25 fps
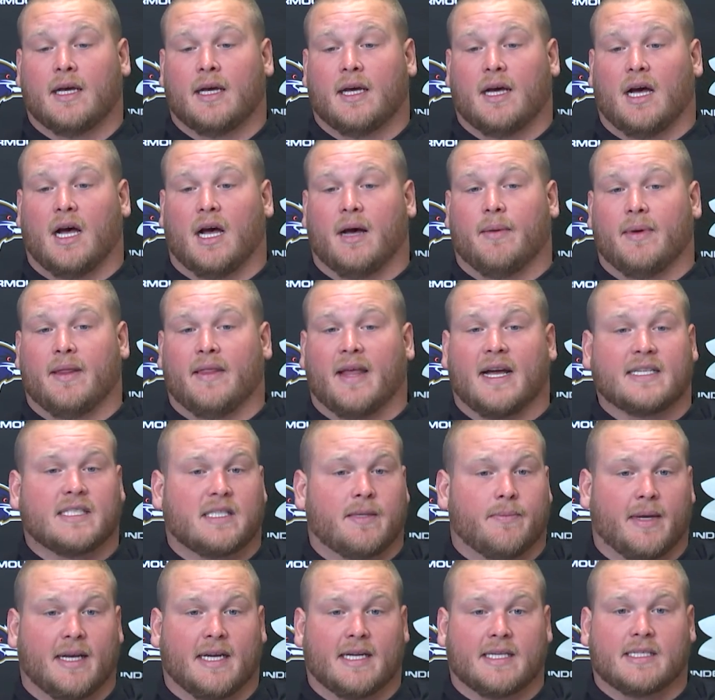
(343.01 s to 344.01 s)
And that's
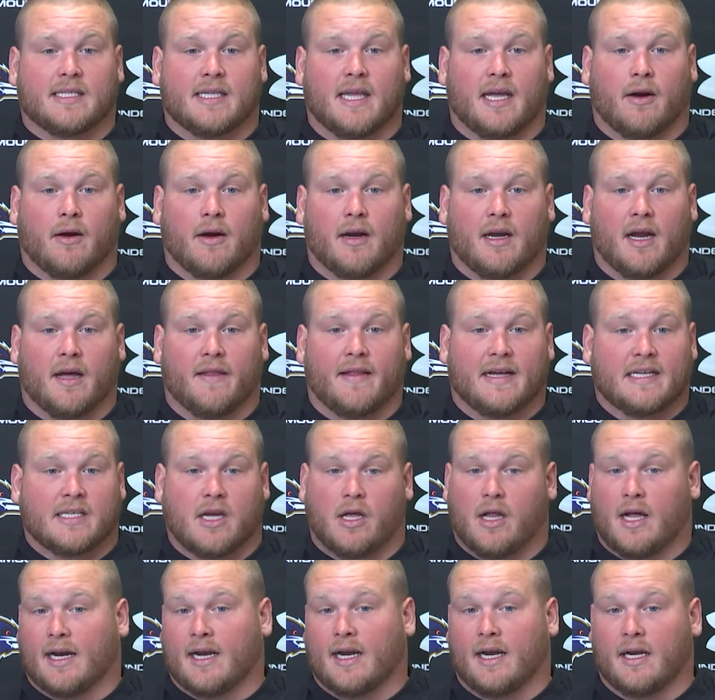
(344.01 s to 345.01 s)
the biggest thing right now. That's
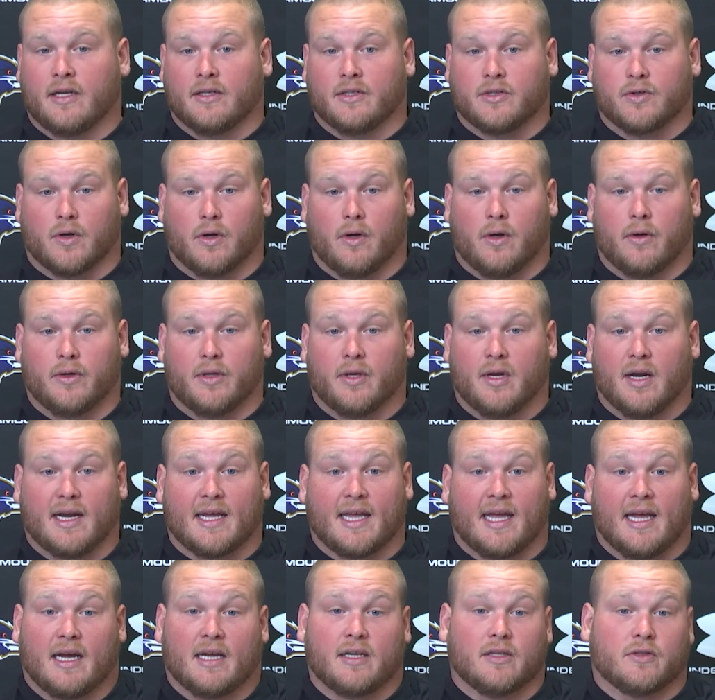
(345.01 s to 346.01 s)
all I can control. You know, I
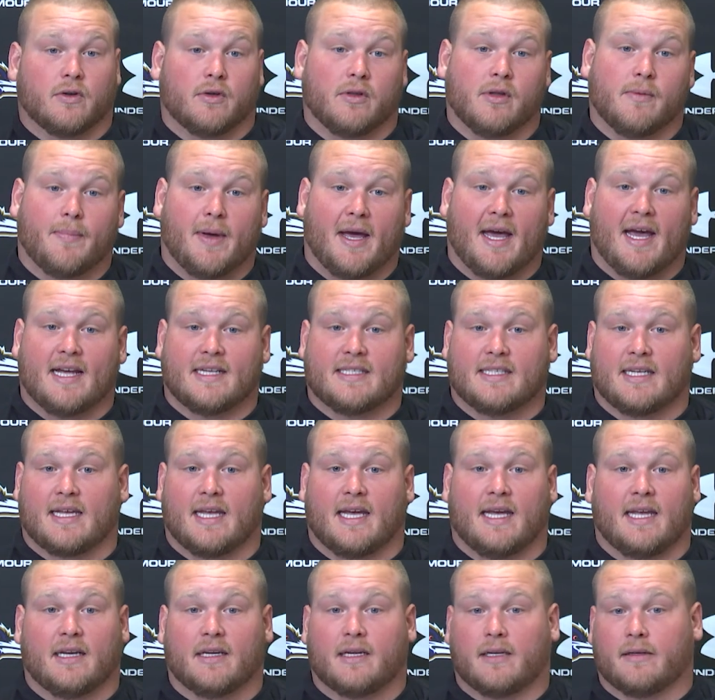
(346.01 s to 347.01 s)
can't control the past. I
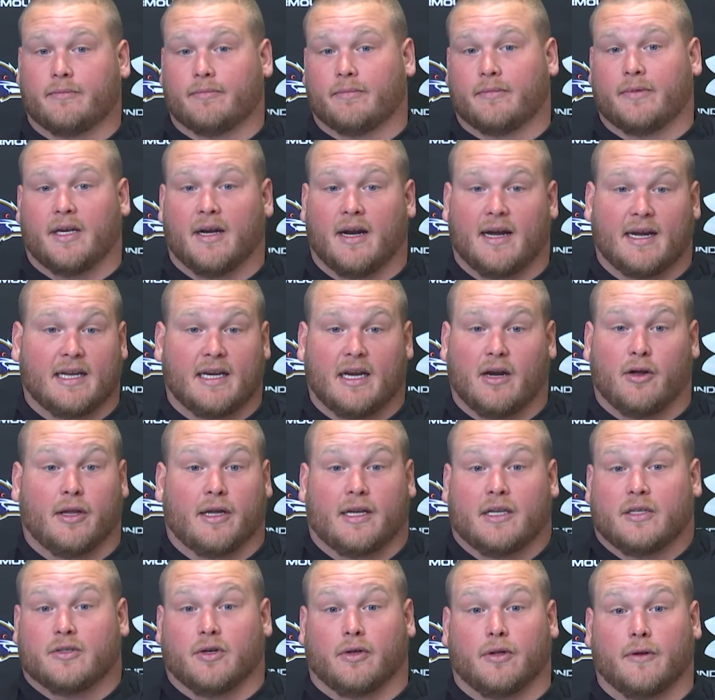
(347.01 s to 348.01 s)
can't, you know, I can only
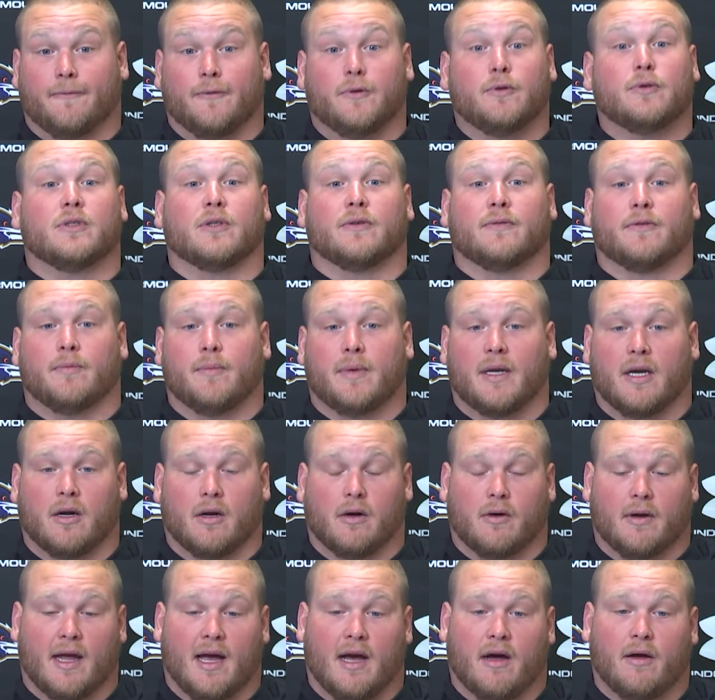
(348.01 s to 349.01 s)
control the future from here
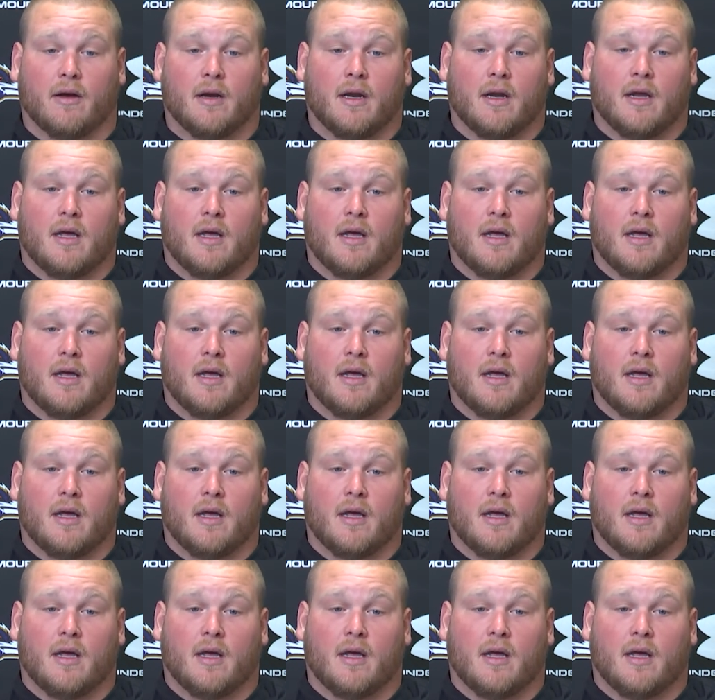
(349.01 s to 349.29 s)
on out.